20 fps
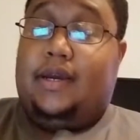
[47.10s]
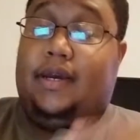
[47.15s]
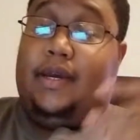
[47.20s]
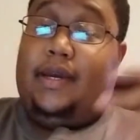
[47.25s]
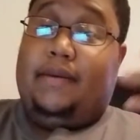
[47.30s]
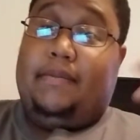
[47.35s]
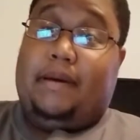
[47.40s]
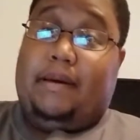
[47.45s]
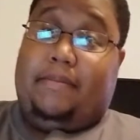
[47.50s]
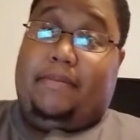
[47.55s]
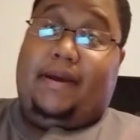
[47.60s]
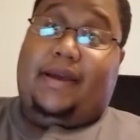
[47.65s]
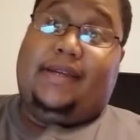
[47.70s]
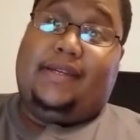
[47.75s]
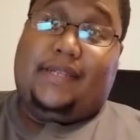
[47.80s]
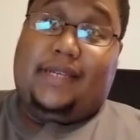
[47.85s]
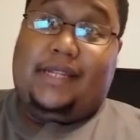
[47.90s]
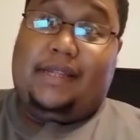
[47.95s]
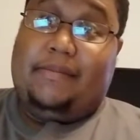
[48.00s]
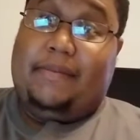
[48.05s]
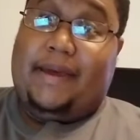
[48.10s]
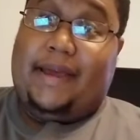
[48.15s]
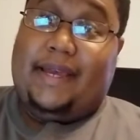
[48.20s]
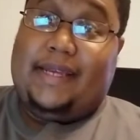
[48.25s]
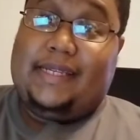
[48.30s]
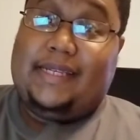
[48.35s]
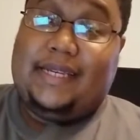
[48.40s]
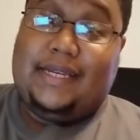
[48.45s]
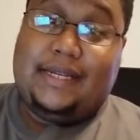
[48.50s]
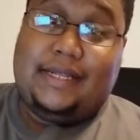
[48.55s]
And by buying
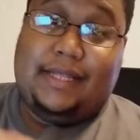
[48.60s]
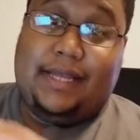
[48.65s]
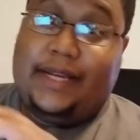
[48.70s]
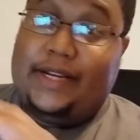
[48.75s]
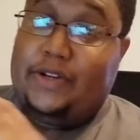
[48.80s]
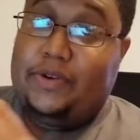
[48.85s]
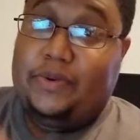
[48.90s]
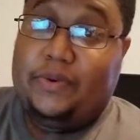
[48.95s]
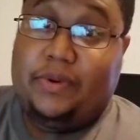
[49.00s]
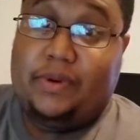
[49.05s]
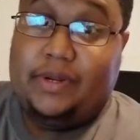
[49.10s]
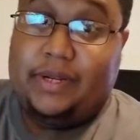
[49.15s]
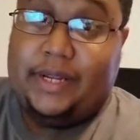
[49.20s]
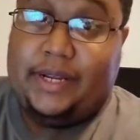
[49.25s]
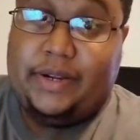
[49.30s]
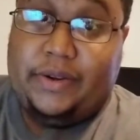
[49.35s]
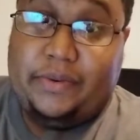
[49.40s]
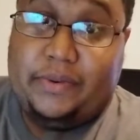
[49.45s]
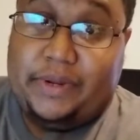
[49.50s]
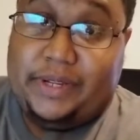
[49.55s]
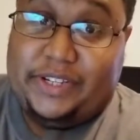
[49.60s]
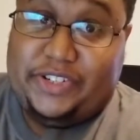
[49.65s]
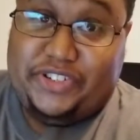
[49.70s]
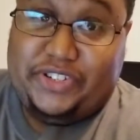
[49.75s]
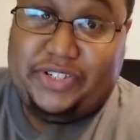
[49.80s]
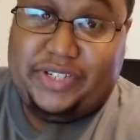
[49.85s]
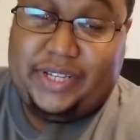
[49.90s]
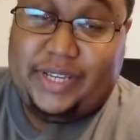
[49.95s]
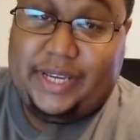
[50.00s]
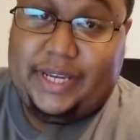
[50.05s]
ZeniMax, they don't they don't only
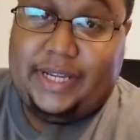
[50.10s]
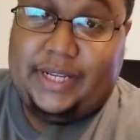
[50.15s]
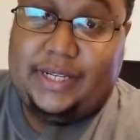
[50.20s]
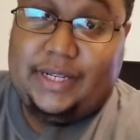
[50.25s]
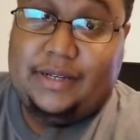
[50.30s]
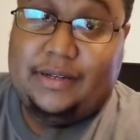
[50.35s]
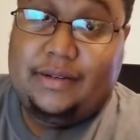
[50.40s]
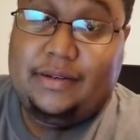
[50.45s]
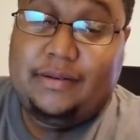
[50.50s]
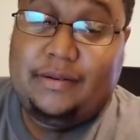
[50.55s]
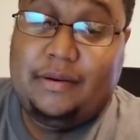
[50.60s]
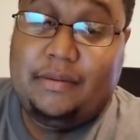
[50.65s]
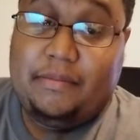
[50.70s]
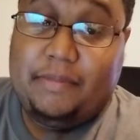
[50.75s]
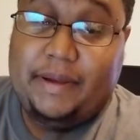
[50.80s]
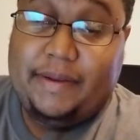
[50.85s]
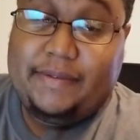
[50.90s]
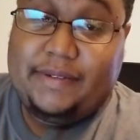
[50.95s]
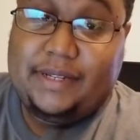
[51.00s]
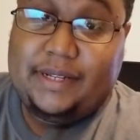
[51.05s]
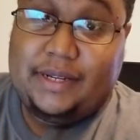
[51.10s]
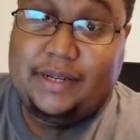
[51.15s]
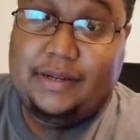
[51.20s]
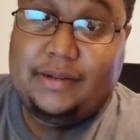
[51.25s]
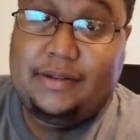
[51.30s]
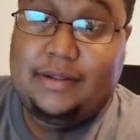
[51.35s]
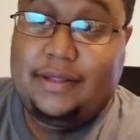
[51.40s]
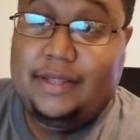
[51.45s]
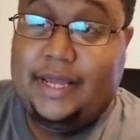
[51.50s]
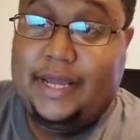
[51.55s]
just get Bethesda,
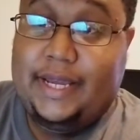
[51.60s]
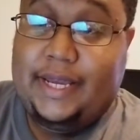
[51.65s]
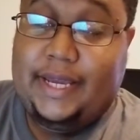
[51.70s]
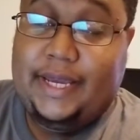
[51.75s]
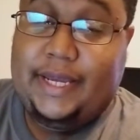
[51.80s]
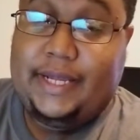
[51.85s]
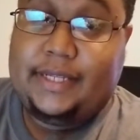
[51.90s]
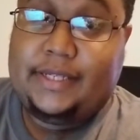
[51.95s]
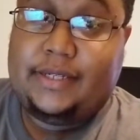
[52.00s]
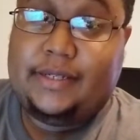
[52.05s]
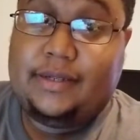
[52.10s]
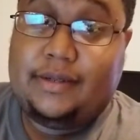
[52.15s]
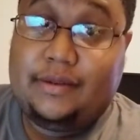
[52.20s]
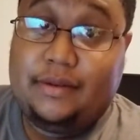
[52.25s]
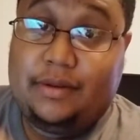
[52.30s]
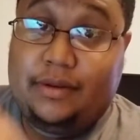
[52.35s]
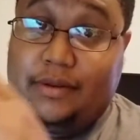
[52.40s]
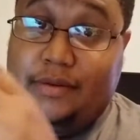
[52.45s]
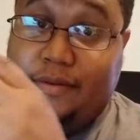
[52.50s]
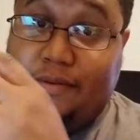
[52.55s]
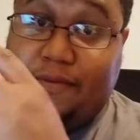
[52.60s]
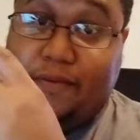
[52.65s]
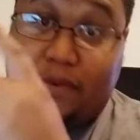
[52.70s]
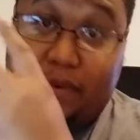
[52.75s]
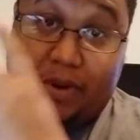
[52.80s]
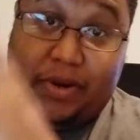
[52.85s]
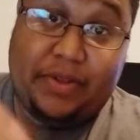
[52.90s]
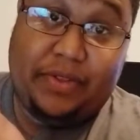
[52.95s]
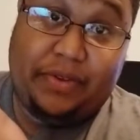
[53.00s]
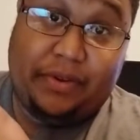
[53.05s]
they get
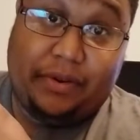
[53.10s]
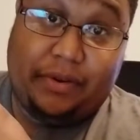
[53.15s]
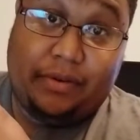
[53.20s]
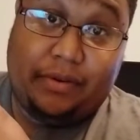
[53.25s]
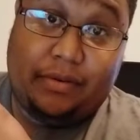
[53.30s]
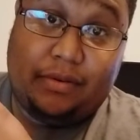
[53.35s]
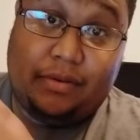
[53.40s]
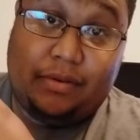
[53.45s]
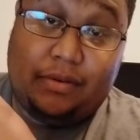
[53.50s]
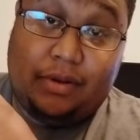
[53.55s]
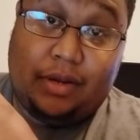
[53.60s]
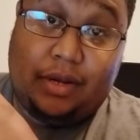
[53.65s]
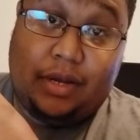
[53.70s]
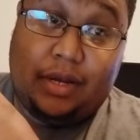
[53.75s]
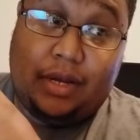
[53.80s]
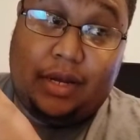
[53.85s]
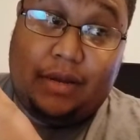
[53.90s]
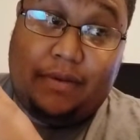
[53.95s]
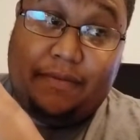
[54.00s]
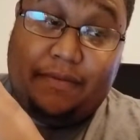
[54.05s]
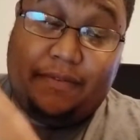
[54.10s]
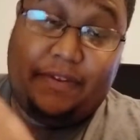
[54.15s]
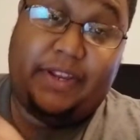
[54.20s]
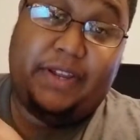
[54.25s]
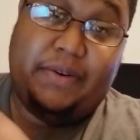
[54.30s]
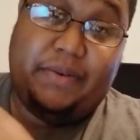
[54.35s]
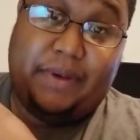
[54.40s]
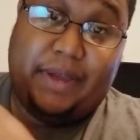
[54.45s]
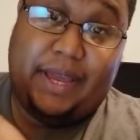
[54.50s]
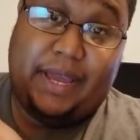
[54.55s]
four other uh,
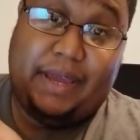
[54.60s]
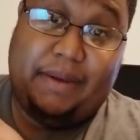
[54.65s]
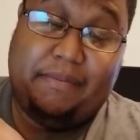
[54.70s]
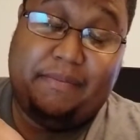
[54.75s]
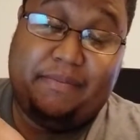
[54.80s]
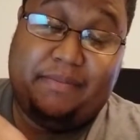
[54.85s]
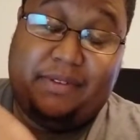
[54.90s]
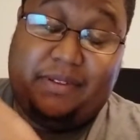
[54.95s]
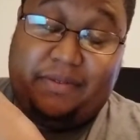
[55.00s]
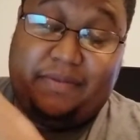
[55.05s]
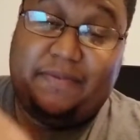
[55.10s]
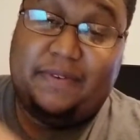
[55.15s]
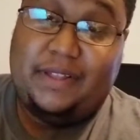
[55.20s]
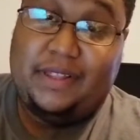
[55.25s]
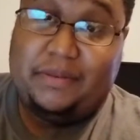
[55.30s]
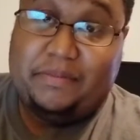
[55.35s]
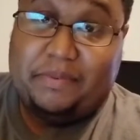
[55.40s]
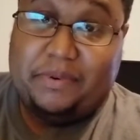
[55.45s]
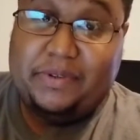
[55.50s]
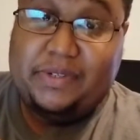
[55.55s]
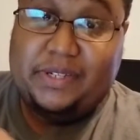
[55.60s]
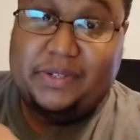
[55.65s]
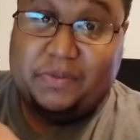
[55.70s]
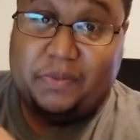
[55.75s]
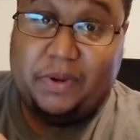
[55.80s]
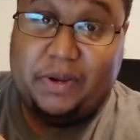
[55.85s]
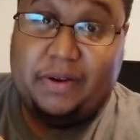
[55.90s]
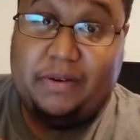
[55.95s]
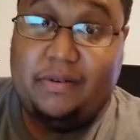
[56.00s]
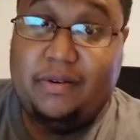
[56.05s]
video game developers as
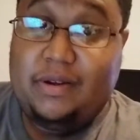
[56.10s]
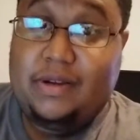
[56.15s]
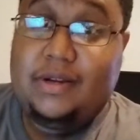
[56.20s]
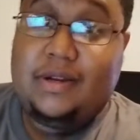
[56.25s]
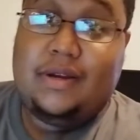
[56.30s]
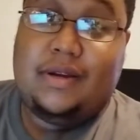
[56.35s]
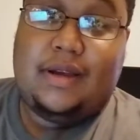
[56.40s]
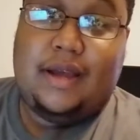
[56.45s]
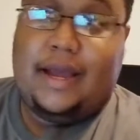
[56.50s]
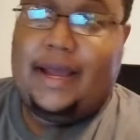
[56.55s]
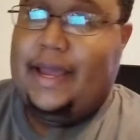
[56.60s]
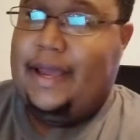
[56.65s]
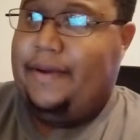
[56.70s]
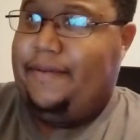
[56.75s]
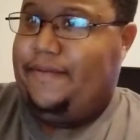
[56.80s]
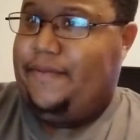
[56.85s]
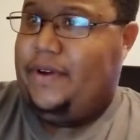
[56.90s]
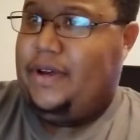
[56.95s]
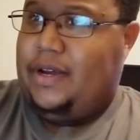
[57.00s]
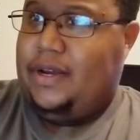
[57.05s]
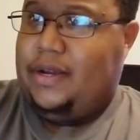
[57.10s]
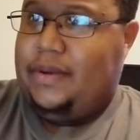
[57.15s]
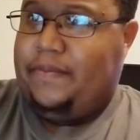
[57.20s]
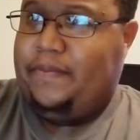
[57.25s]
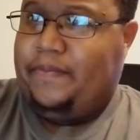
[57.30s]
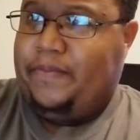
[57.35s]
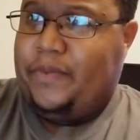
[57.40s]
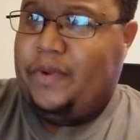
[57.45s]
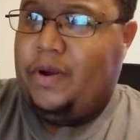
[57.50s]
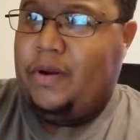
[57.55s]
well. I have uh,
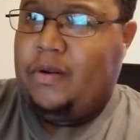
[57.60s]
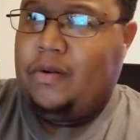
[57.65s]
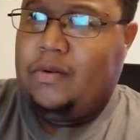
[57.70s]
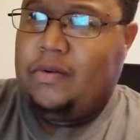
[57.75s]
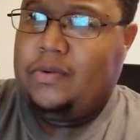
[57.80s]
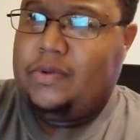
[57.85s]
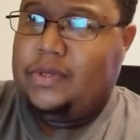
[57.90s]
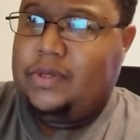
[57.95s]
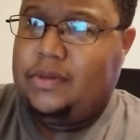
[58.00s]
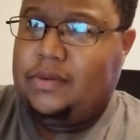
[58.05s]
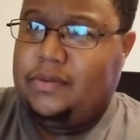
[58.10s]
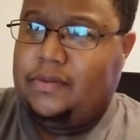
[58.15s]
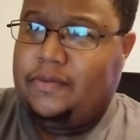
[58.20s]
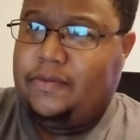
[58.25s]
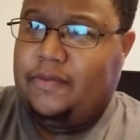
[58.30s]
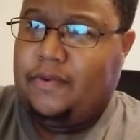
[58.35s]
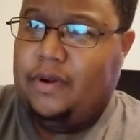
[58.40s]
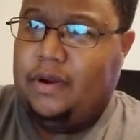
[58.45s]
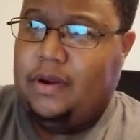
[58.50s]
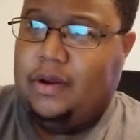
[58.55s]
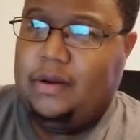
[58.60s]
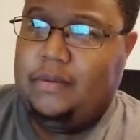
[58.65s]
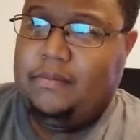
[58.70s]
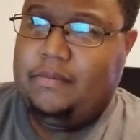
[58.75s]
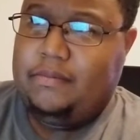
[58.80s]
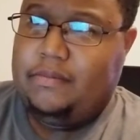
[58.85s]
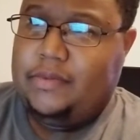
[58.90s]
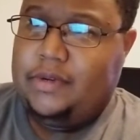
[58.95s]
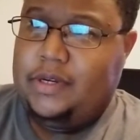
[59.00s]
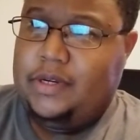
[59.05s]
articles
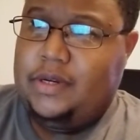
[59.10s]
from,